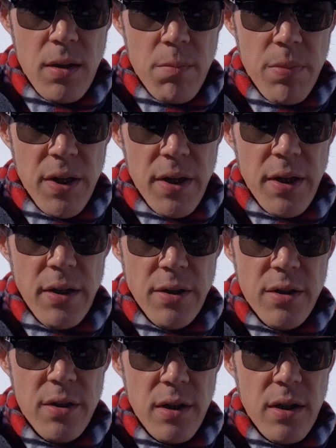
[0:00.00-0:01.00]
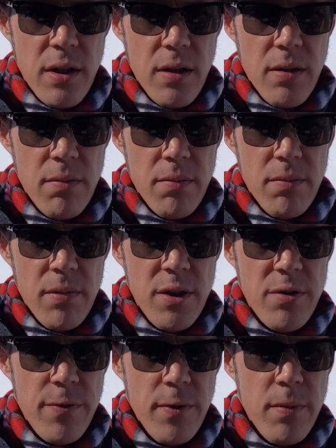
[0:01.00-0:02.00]
but it's
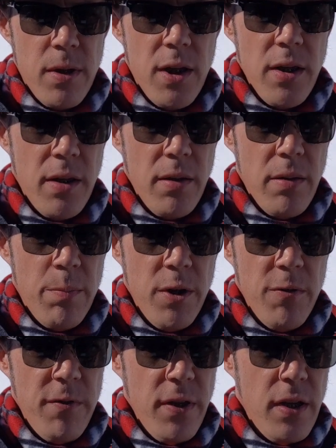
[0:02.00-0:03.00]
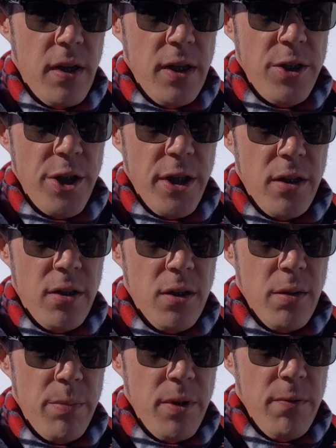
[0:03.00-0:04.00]
from on the Bovita channel, or
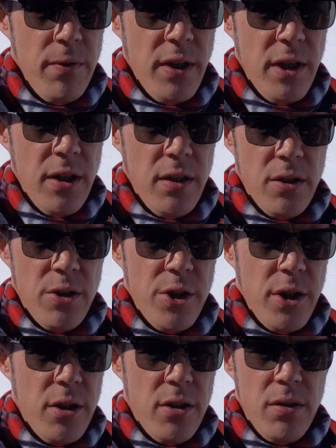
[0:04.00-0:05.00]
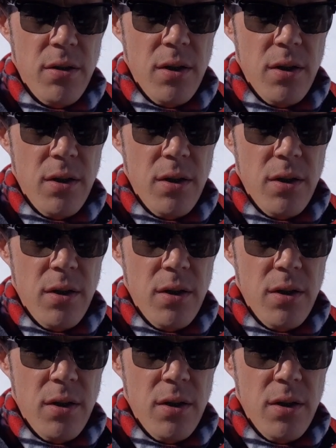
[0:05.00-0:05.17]
Bovita channel,